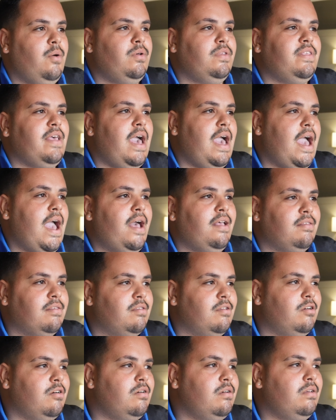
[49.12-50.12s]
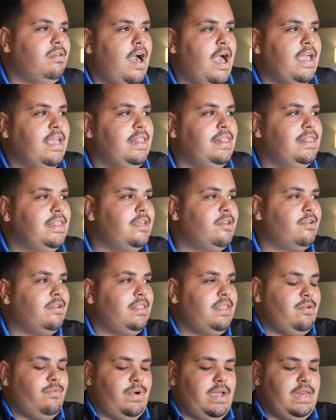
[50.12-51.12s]
It was a hassle. I
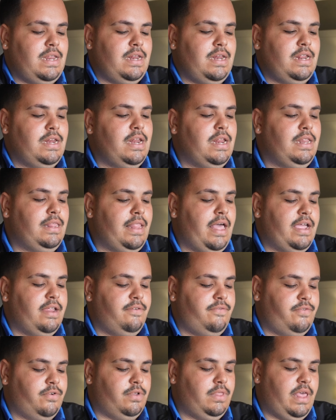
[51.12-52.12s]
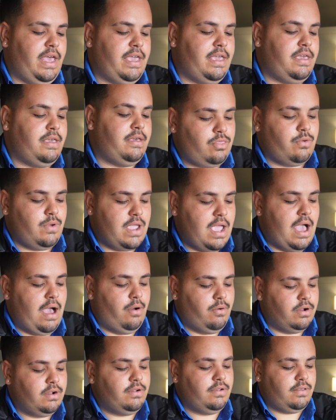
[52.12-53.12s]
literally waited in a line for like three
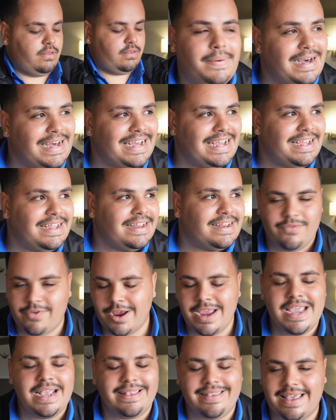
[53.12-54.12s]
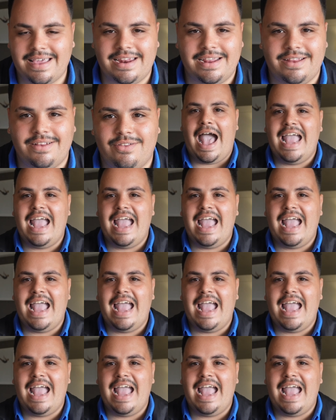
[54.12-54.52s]
hours, but very excited.